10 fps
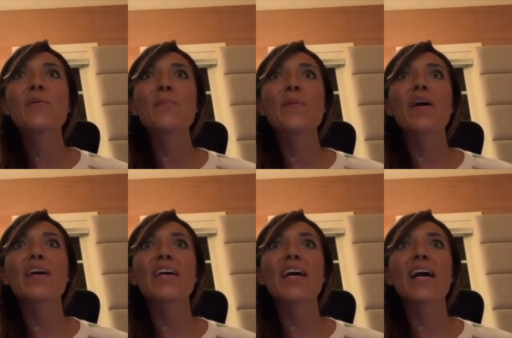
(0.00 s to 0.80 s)

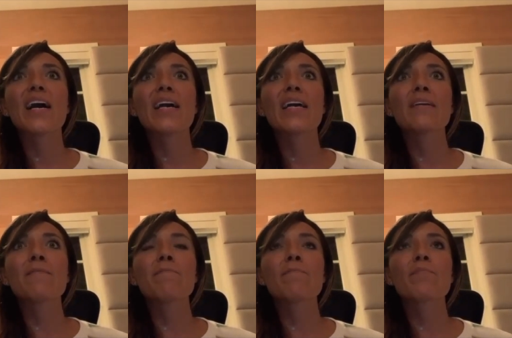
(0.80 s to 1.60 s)
but
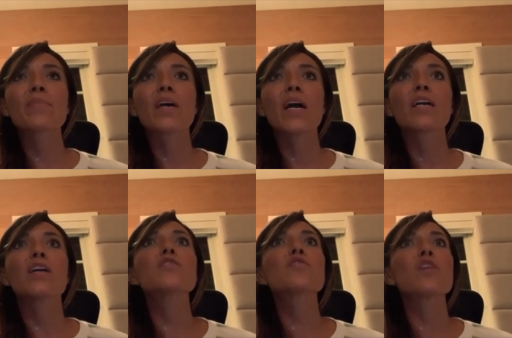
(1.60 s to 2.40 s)
I I
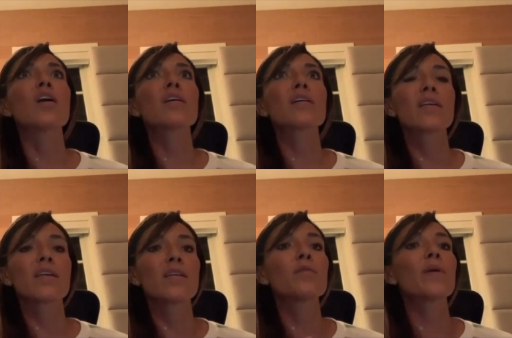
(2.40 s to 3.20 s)
got stuck
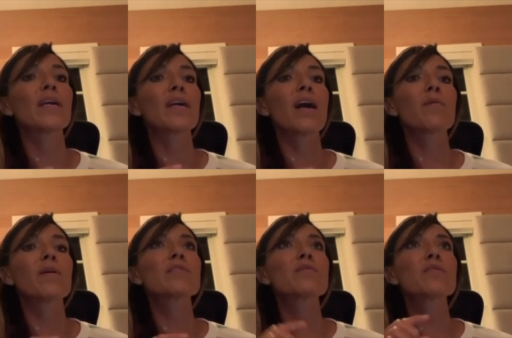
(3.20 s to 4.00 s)
in a way. I
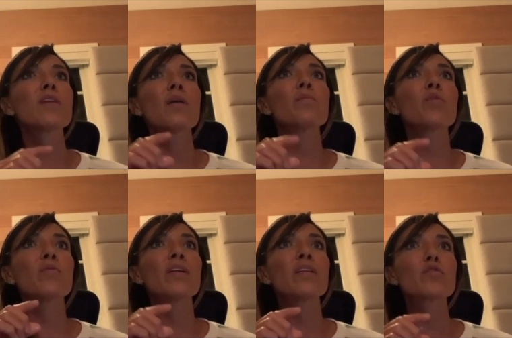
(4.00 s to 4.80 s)
was not
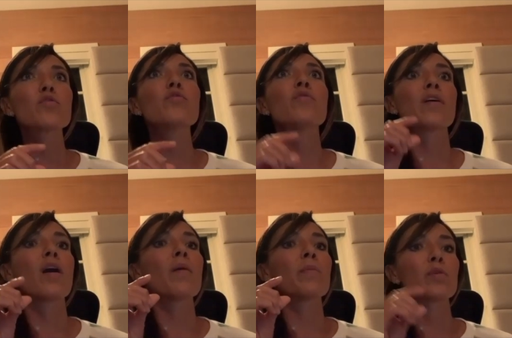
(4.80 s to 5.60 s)
moving too far
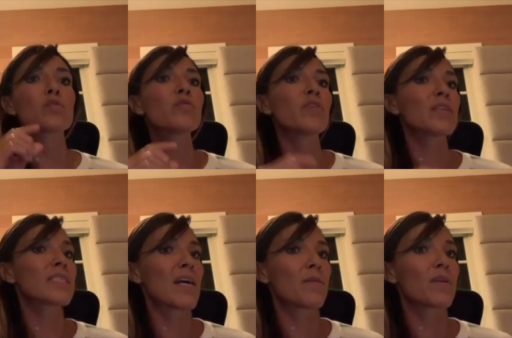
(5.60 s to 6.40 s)
up or too far
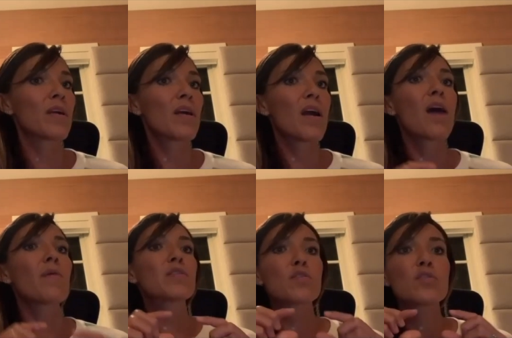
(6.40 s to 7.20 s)
down. I
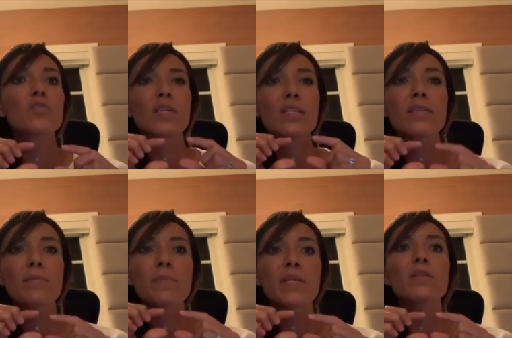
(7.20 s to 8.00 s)
was just in the
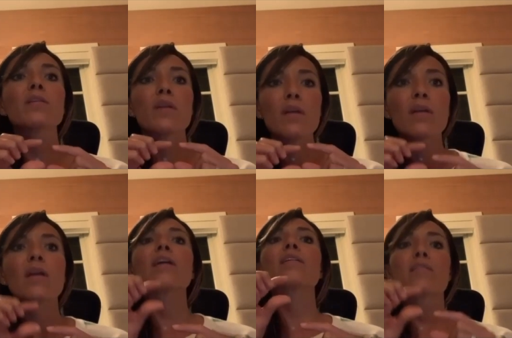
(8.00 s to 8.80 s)
middle
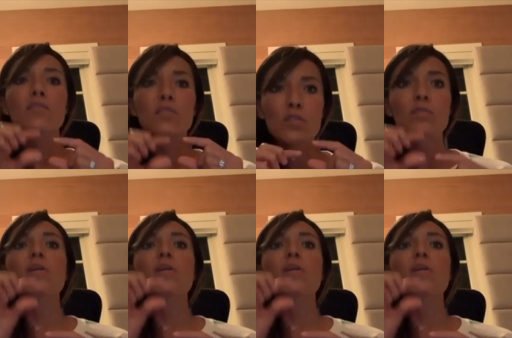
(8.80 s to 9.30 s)
and just